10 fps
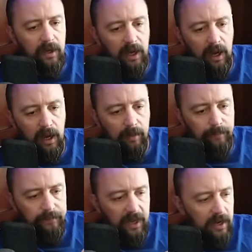
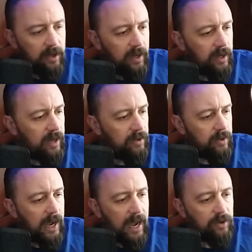Um, I, don't, I don't know
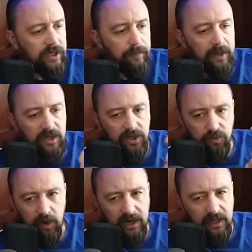how deep it is
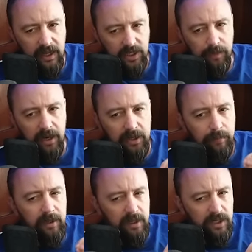right in that spot there,
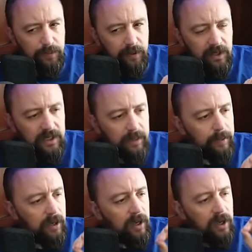but it is pretty deep.
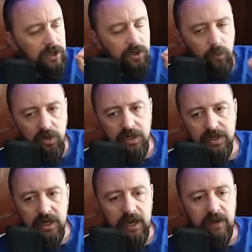So we're just
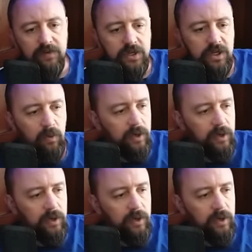going to have to see what it